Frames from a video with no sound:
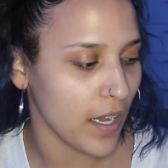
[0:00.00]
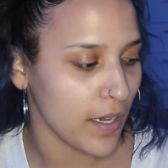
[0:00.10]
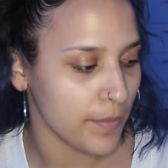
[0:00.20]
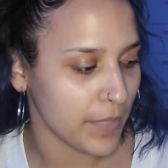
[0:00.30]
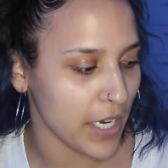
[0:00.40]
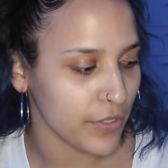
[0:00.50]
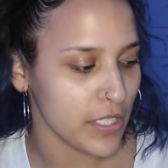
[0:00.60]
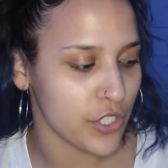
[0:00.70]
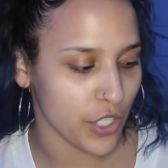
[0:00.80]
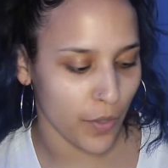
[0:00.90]
Not
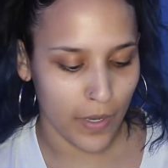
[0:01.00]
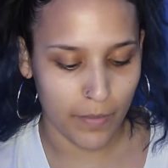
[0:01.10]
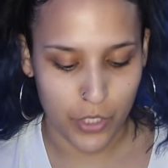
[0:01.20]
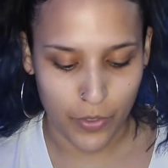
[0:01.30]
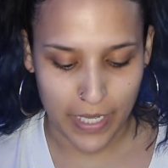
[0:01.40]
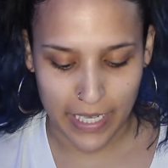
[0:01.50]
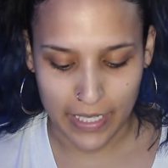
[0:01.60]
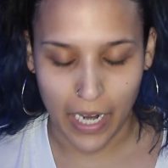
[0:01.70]
really sure what I'm doing. I